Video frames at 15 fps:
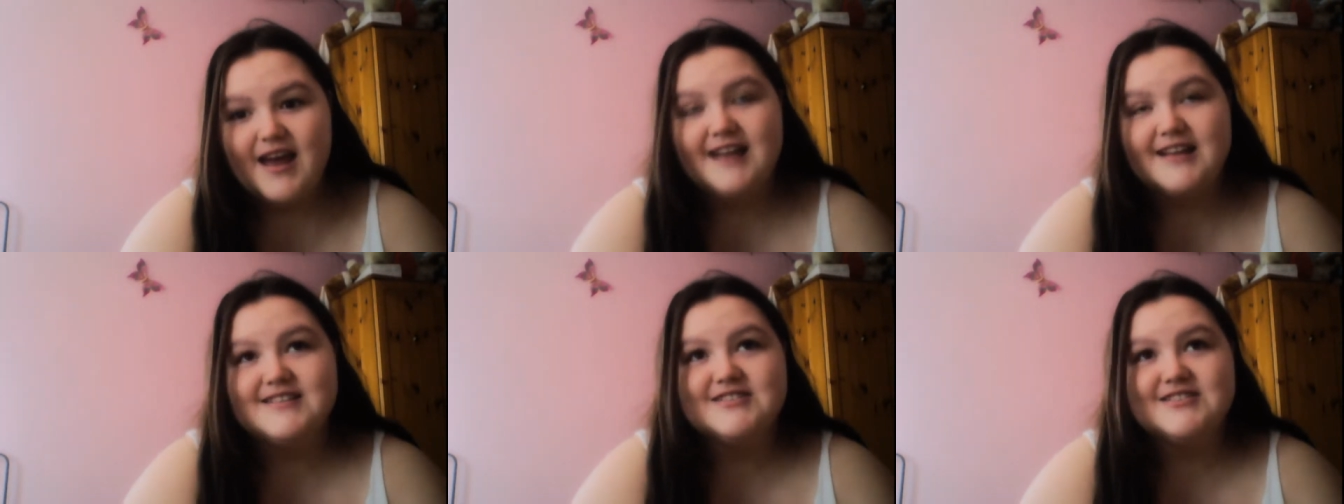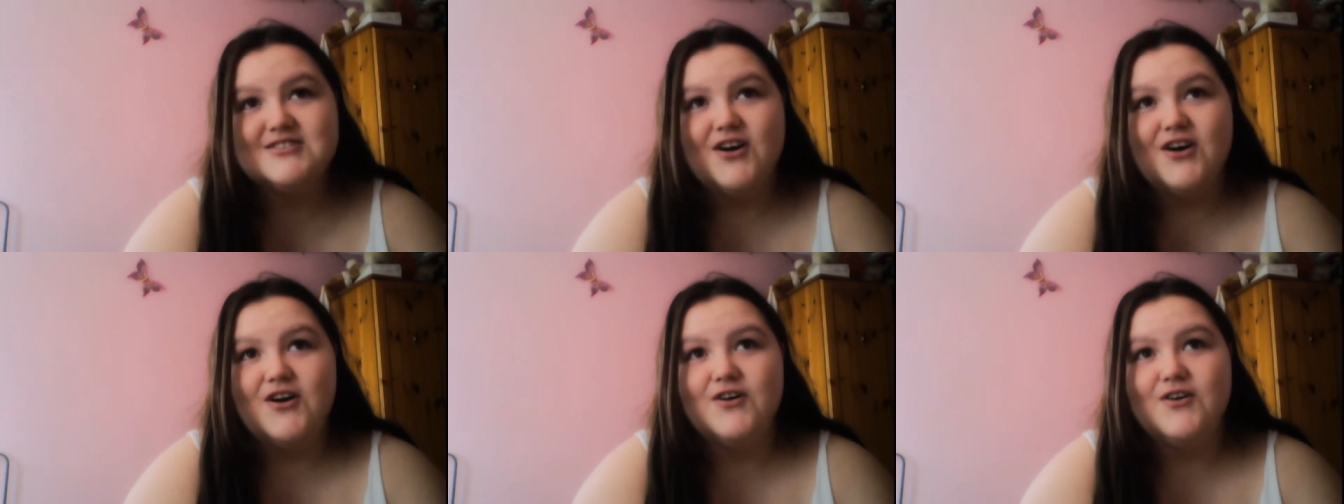it's
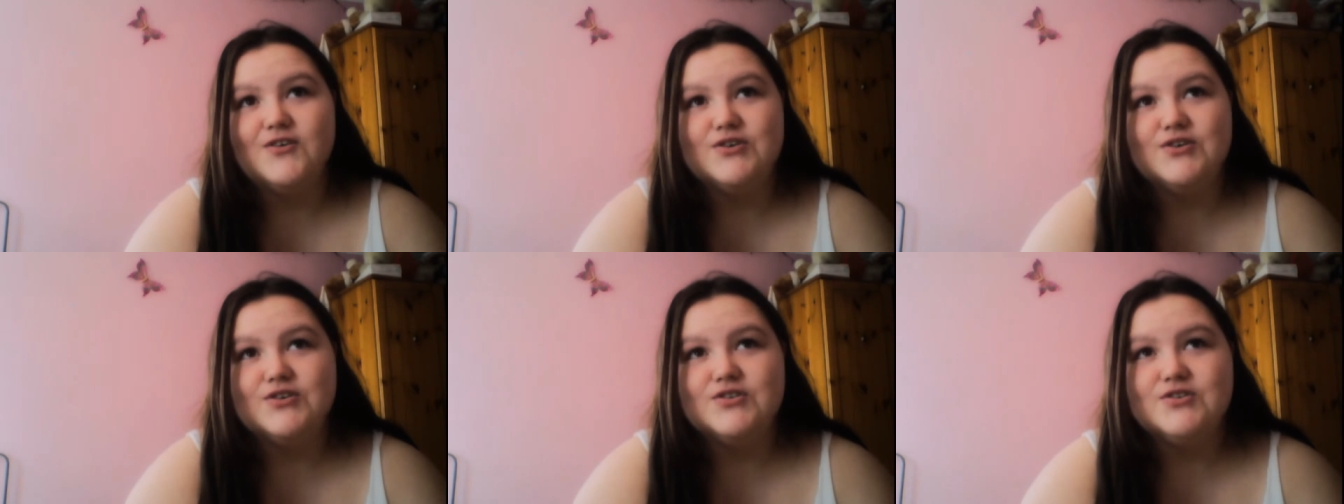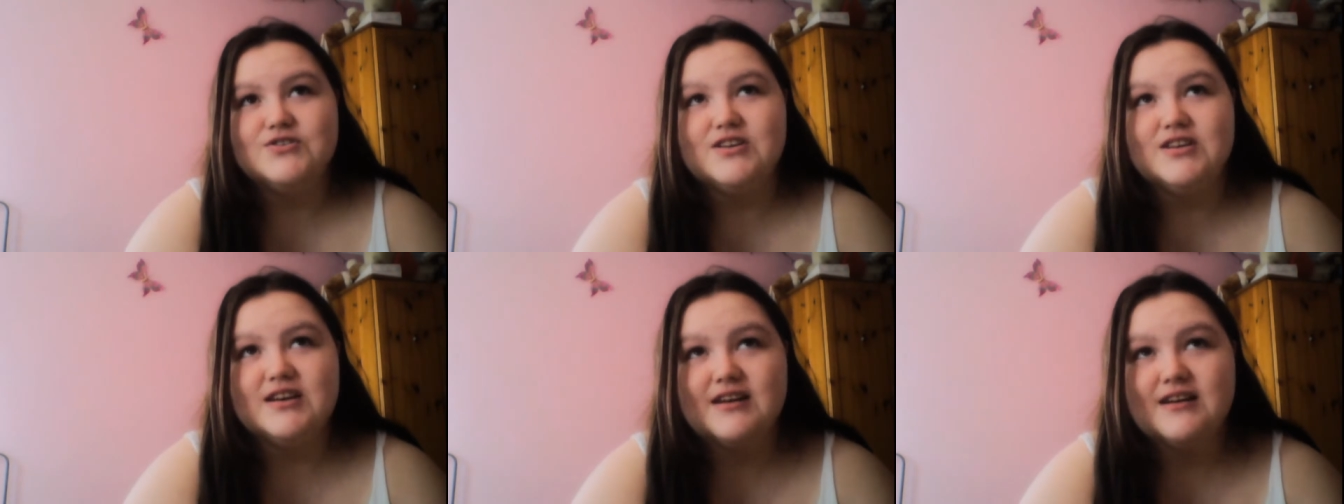not all
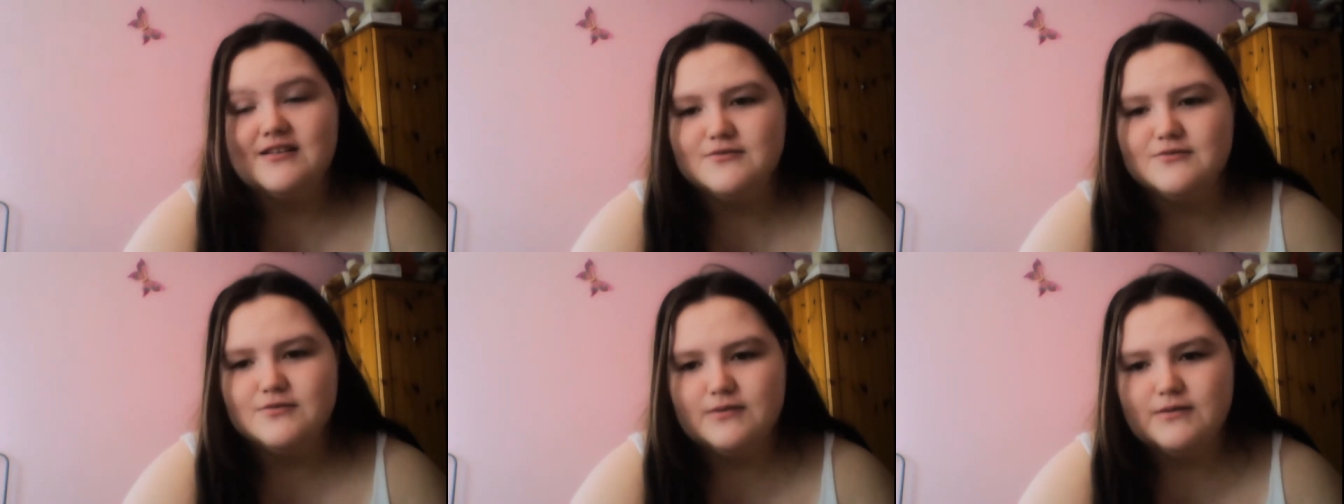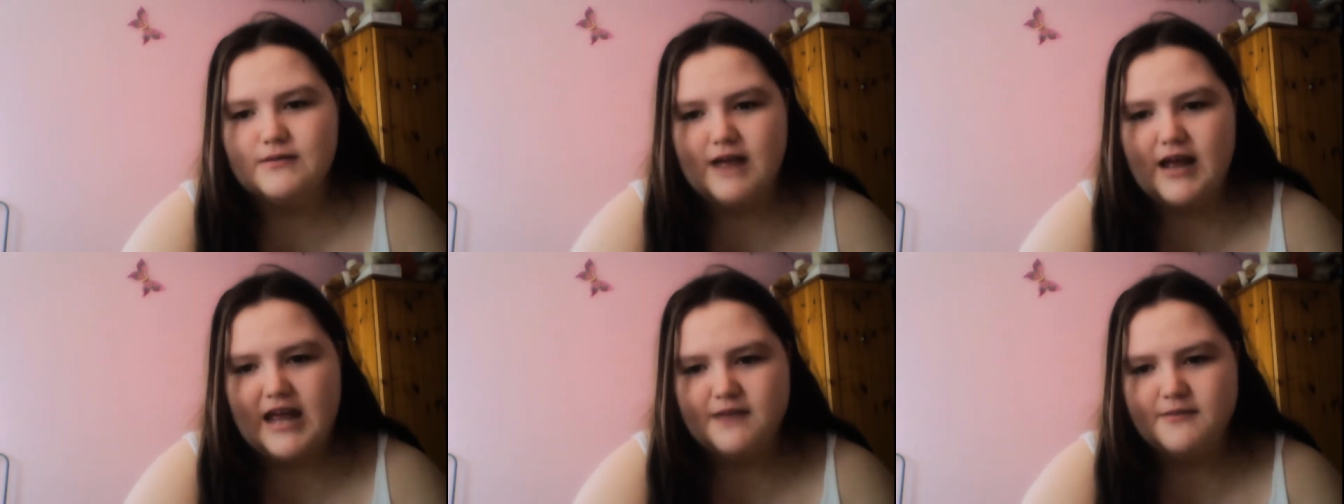you know
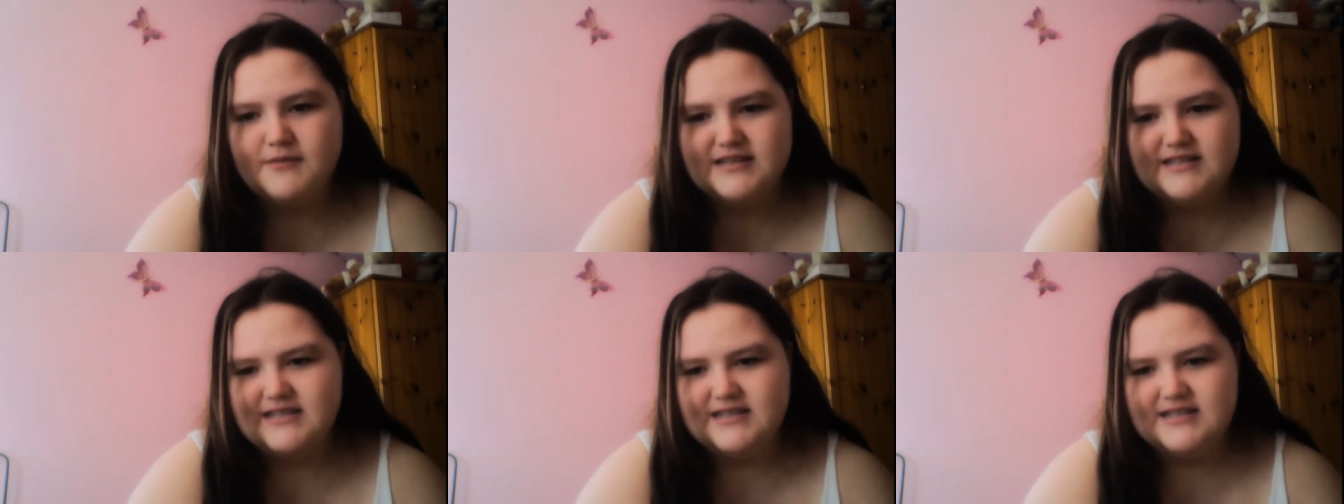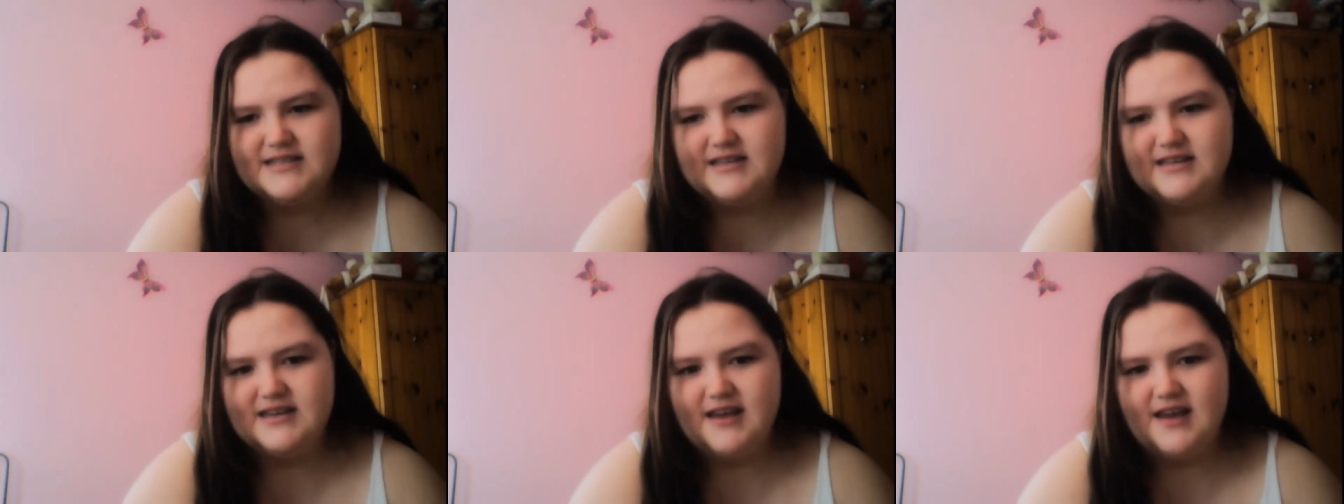A B C
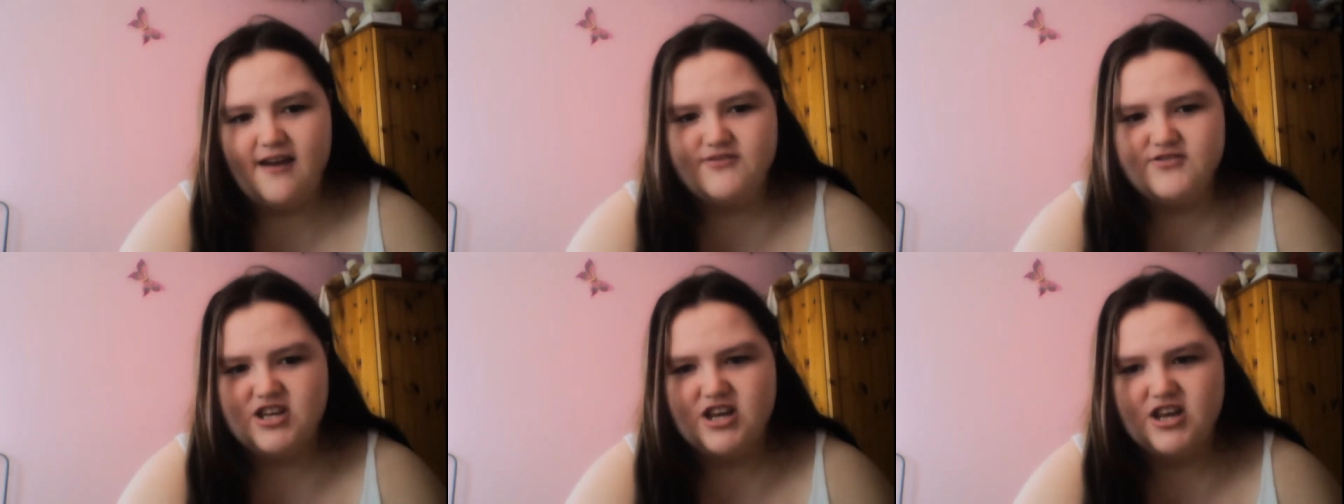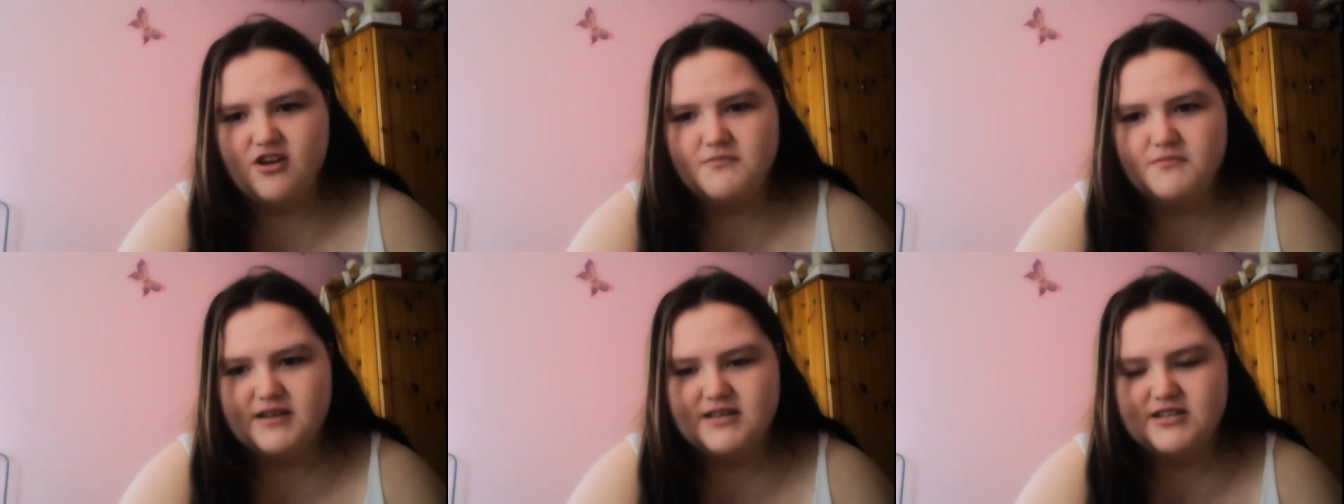D E F J
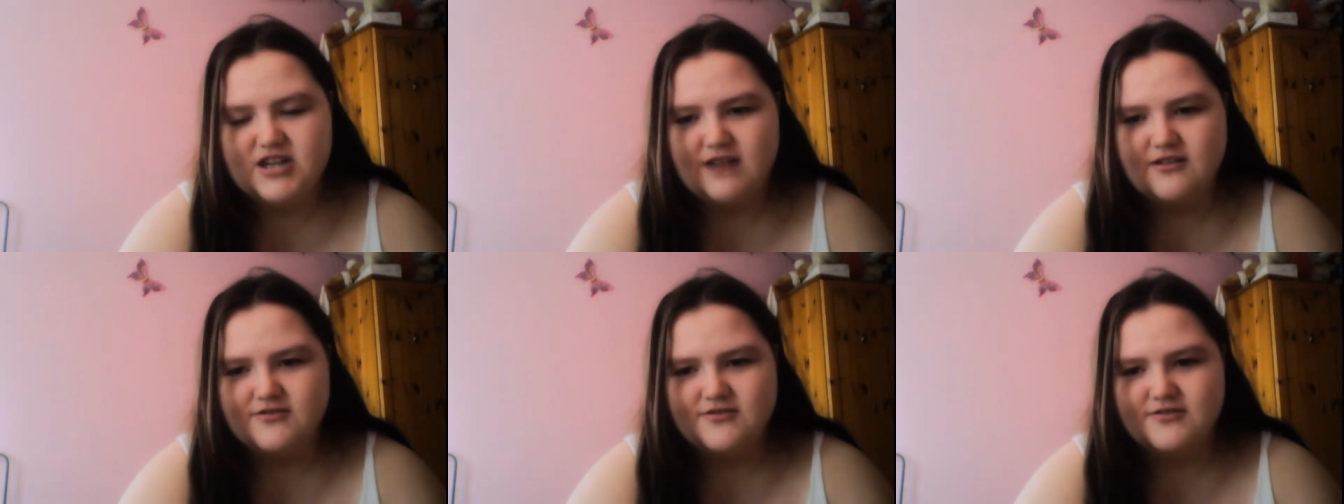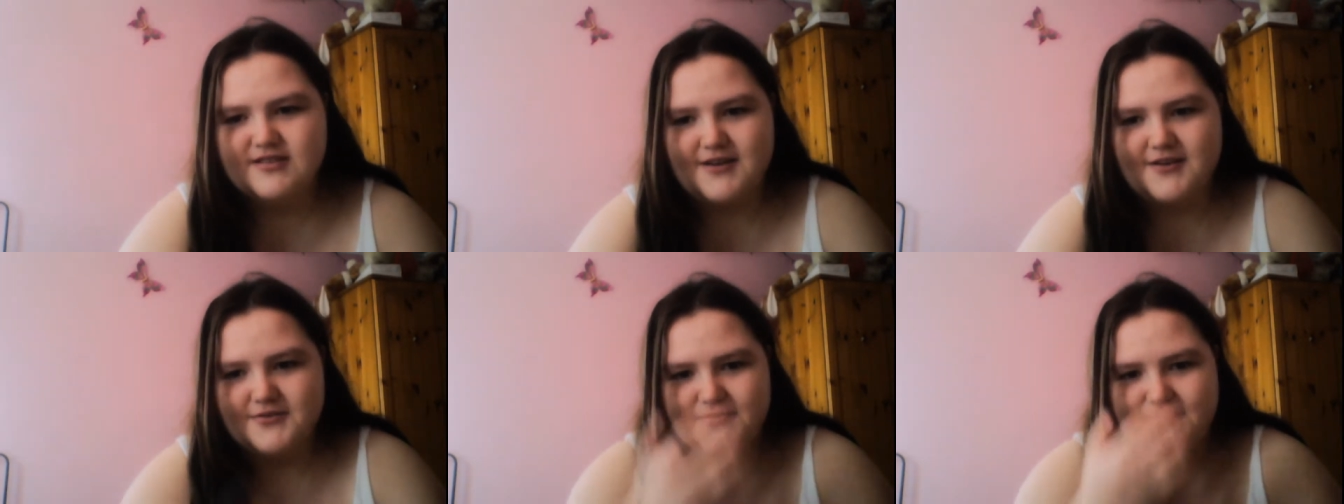only channel.
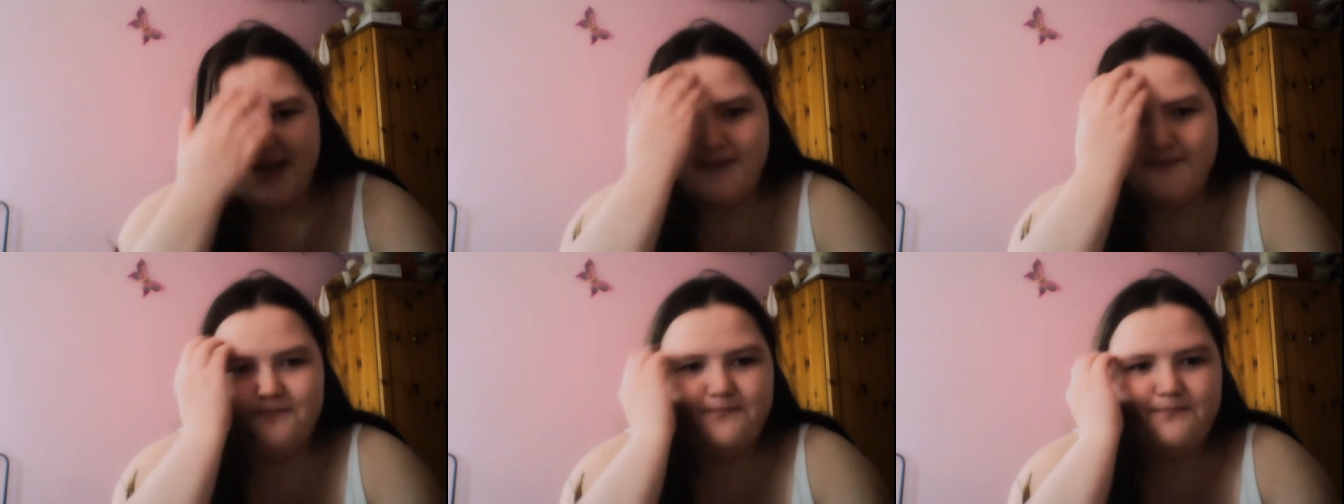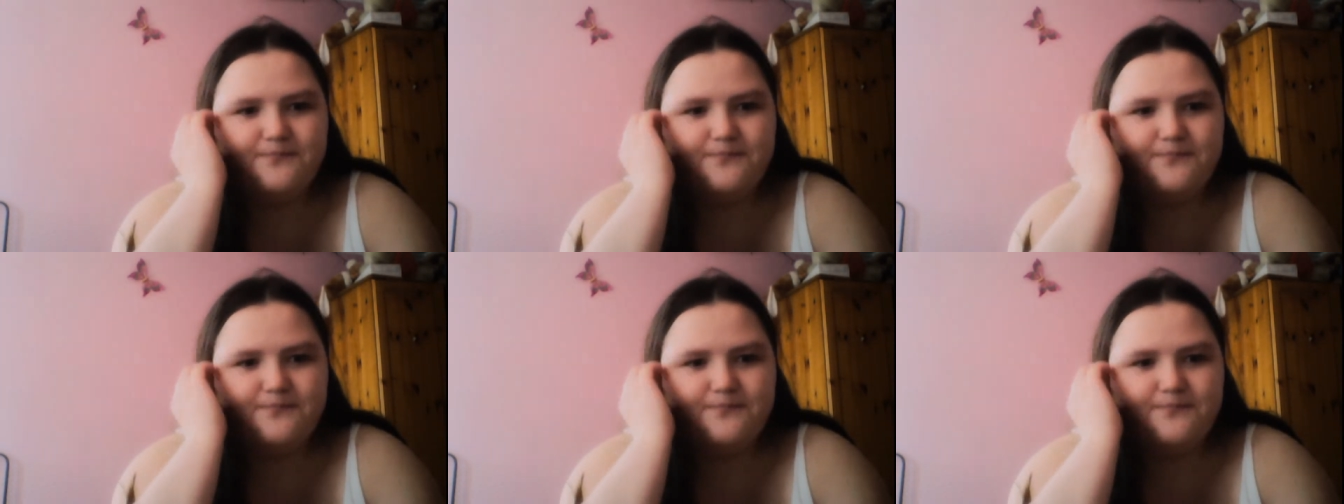So yeah.